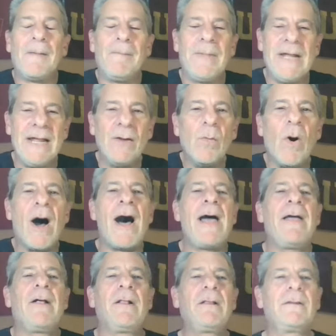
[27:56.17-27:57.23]

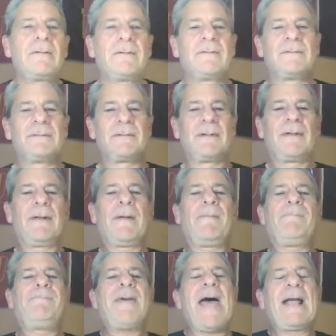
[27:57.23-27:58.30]
Meanwhile,
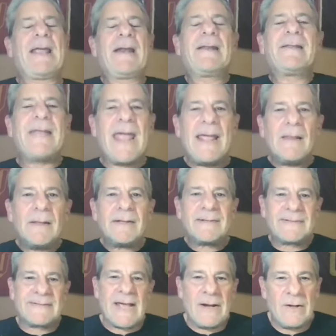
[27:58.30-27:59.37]
back at Galen
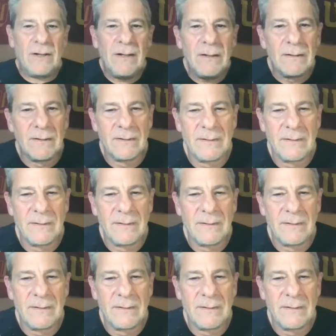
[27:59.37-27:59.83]
Center,